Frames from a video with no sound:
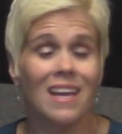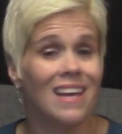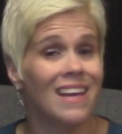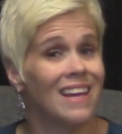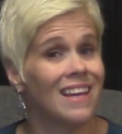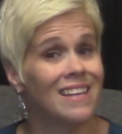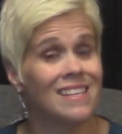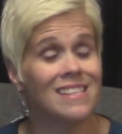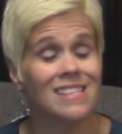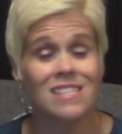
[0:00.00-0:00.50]

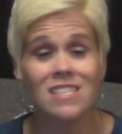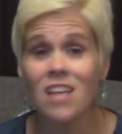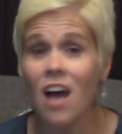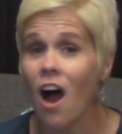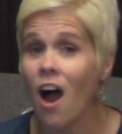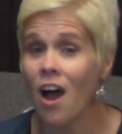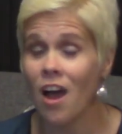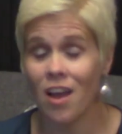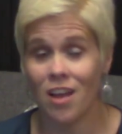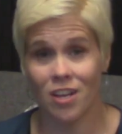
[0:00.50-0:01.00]
It is
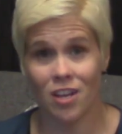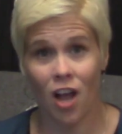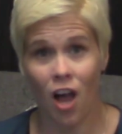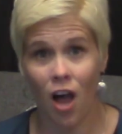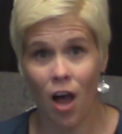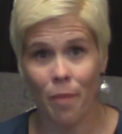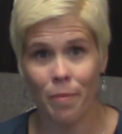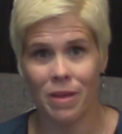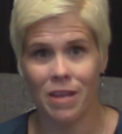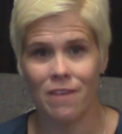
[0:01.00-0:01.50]
not
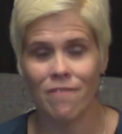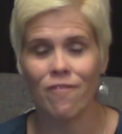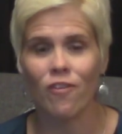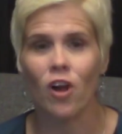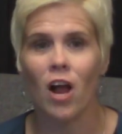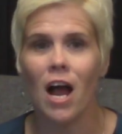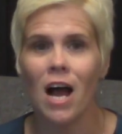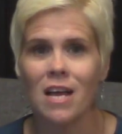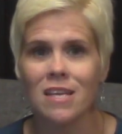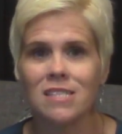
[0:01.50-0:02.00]
uncommon
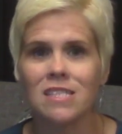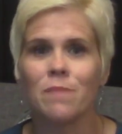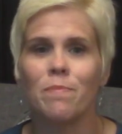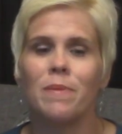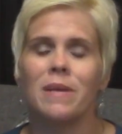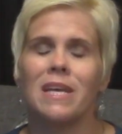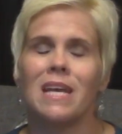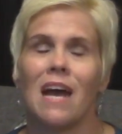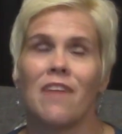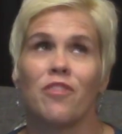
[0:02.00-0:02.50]
for us to
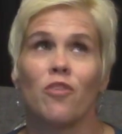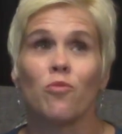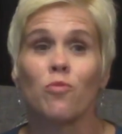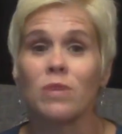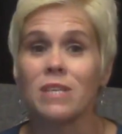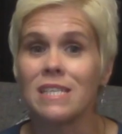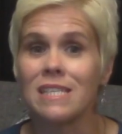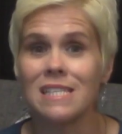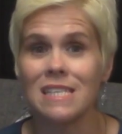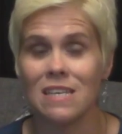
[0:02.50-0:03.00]
be at the
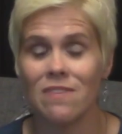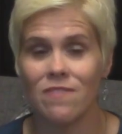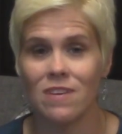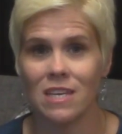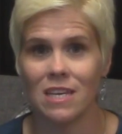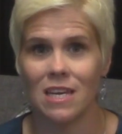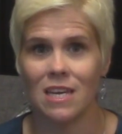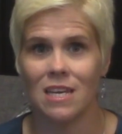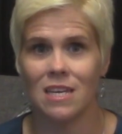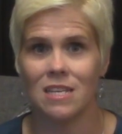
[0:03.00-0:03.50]
receiving
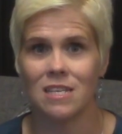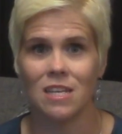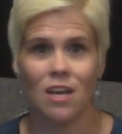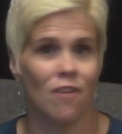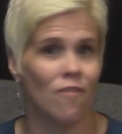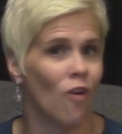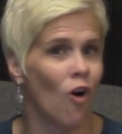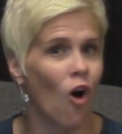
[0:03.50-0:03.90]
end of